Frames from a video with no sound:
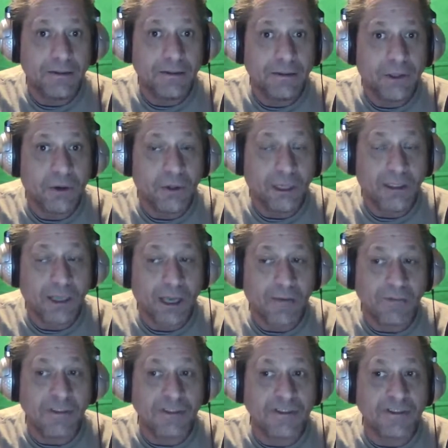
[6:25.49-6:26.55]
or I'm
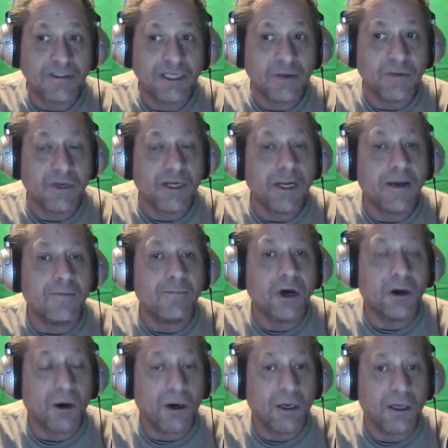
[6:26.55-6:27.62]
just going to say when I'm
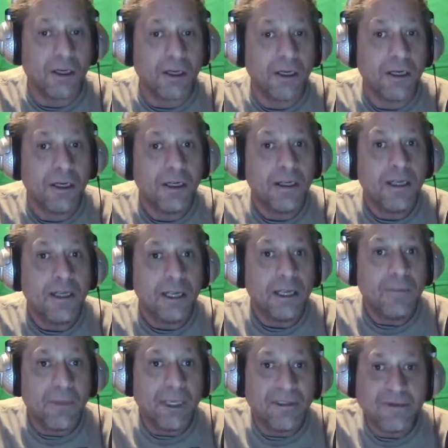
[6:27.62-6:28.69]
on it, it
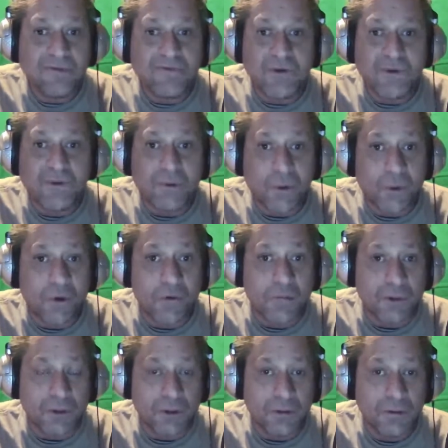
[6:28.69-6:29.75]
makes me feel
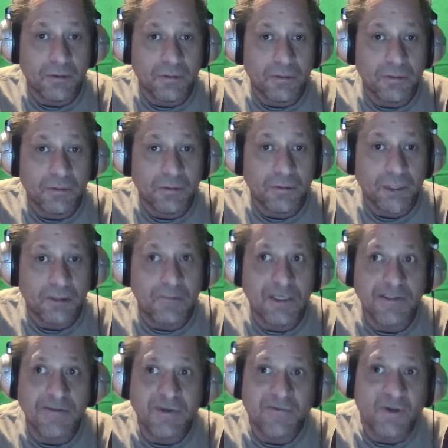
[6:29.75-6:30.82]
normal. It
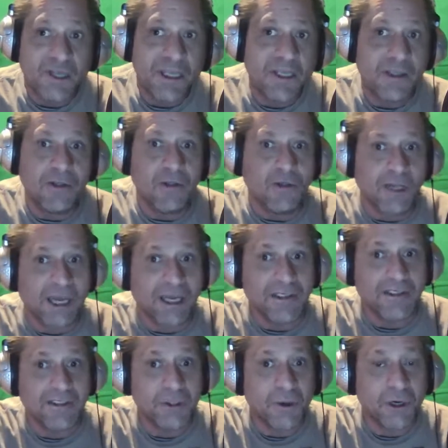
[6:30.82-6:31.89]
makes me feel like you
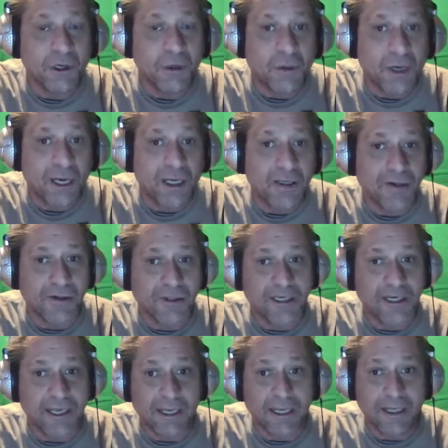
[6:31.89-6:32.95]
guys do on a regular
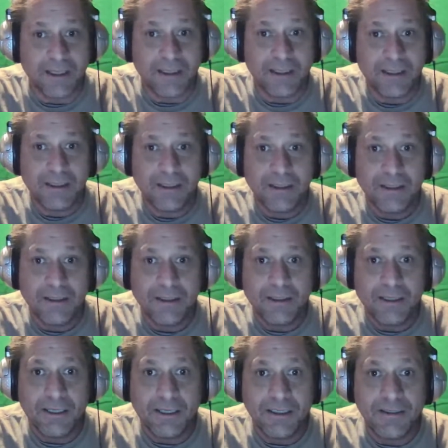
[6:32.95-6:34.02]
day.
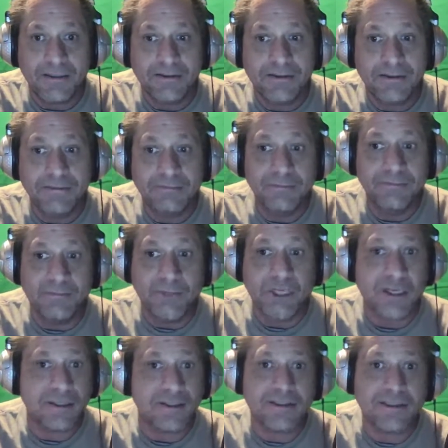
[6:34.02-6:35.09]
Okay.
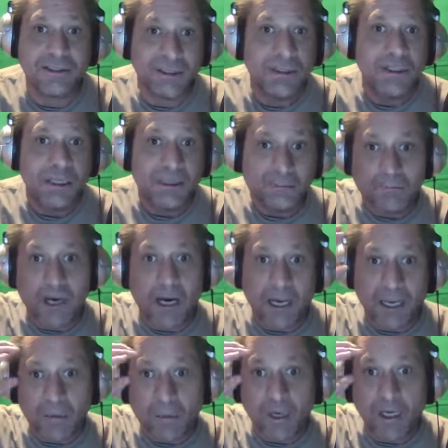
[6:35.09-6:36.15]
Because
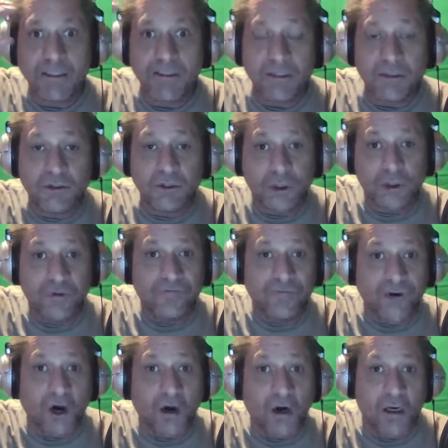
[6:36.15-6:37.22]
I went too
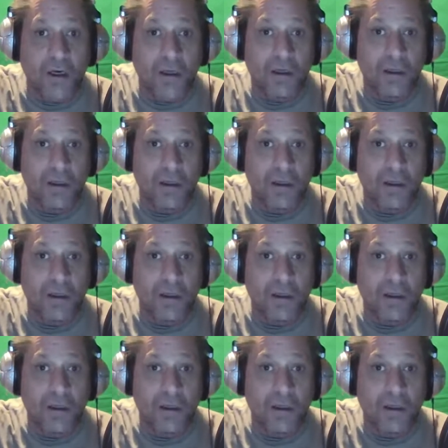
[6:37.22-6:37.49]
far.